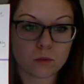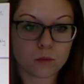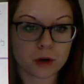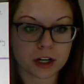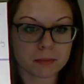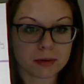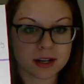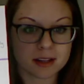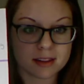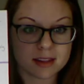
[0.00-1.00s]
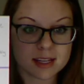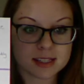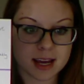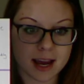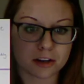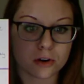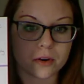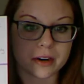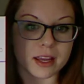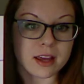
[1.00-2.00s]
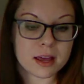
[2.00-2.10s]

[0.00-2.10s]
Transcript: we're going to put in this category,